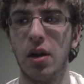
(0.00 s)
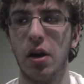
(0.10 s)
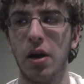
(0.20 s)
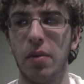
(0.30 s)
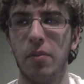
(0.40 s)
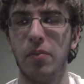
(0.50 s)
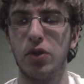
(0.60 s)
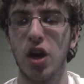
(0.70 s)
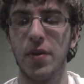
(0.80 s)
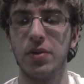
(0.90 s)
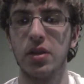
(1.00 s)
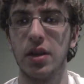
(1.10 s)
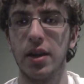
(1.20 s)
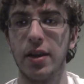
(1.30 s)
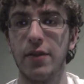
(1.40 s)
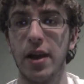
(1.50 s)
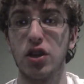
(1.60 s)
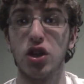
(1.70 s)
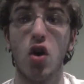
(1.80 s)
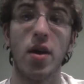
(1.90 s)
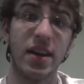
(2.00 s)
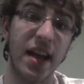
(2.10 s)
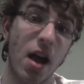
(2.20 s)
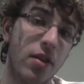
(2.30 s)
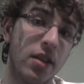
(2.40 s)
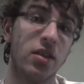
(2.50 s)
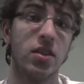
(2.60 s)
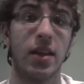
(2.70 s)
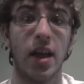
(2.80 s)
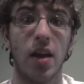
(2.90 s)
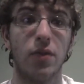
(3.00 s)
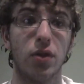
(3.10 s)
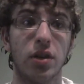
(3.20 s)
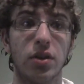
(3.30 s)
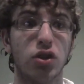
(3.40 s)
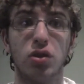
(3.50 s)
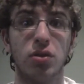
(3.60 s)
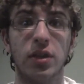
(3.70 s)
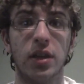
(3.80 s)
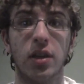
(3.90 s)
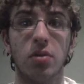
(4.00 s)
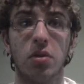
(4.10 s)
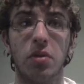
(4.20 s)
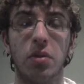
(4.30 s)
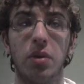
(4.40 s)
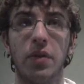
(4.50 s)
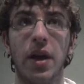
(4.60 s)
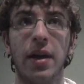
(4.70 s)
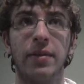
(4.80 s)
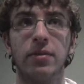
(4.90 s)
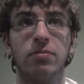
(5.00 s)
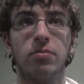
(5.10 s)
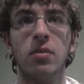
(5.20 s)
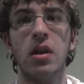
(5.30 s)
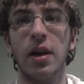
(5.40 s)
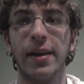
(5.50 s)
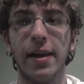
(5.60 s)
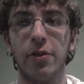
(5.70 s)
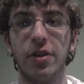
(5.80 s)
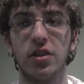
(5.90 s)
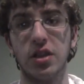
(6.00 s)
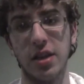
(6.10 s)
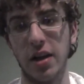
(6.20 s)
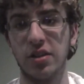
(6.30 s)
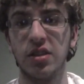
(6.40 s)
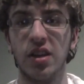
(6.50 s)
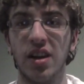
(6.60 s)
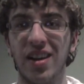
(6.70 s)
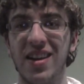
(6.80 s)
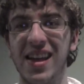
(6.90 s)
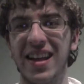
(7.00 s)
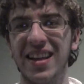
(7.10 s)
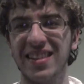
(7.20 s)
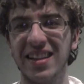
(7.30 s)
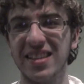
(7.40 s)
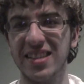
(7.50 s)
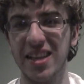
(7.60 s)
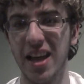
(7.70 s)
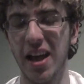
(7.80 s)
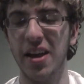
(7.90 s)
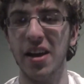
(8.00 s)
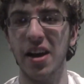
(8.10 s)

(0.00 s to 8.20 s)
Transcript: um, Shelby was thinking of actually going down into the cavern and just dealing with, with it, and Kendall thinks she's nuts. Let's just say that.